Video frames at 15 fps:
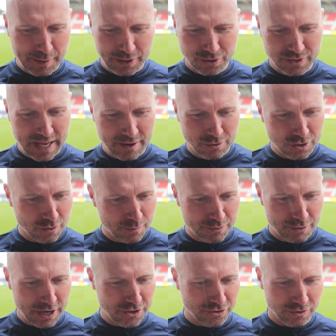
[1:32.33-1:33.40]
because they're under
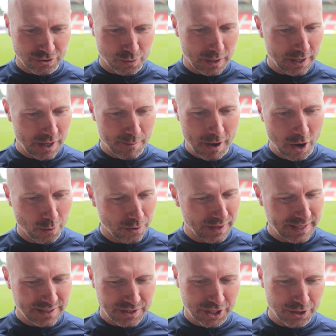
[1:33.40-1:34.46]
pressure as well at the moment with
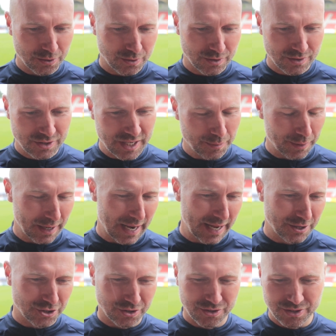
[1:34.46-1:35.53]
these new
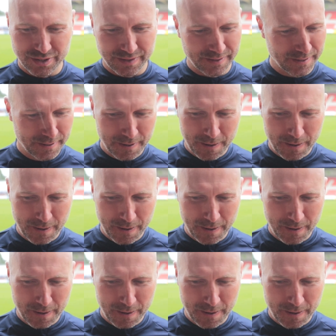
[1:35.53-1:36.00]
stipulations. And,